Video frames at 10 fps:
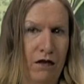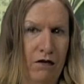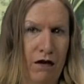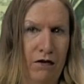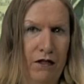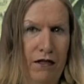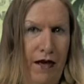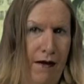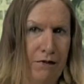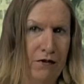what really
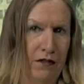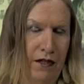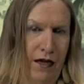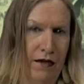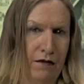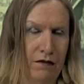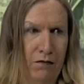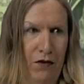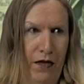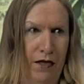happened to that
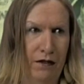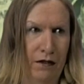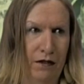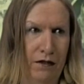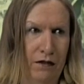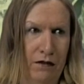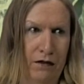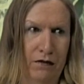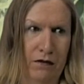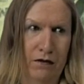plane that
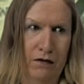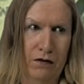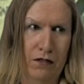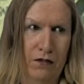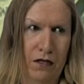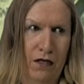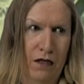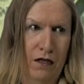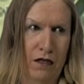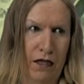was
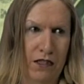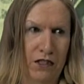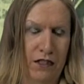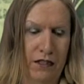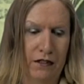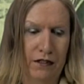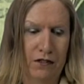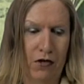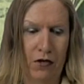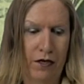allegedly
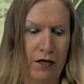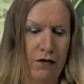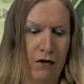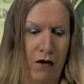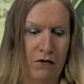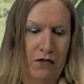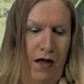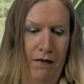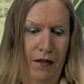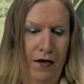these heroes
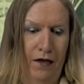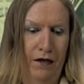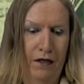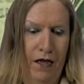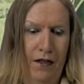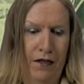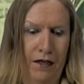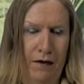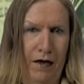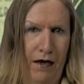on there? I think
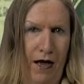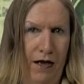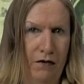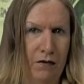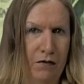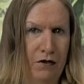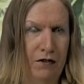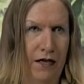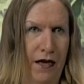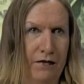they made a Hollywood
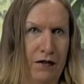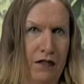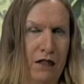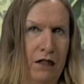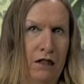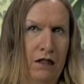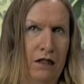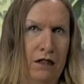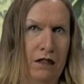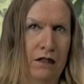movie out of it
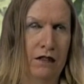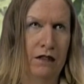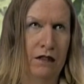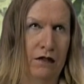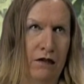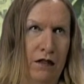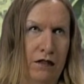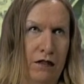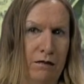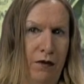in order
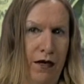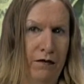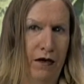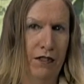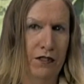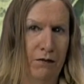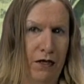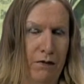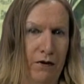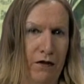to brainwash the
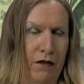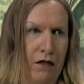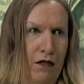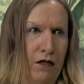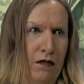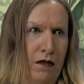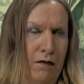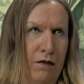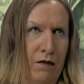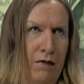people
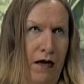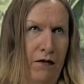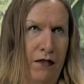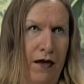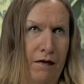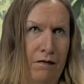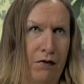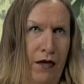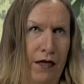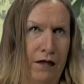about that
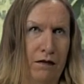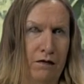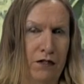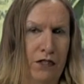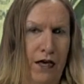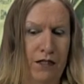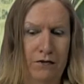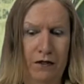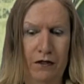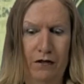plane in
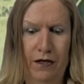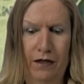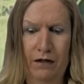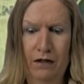Shanksville, that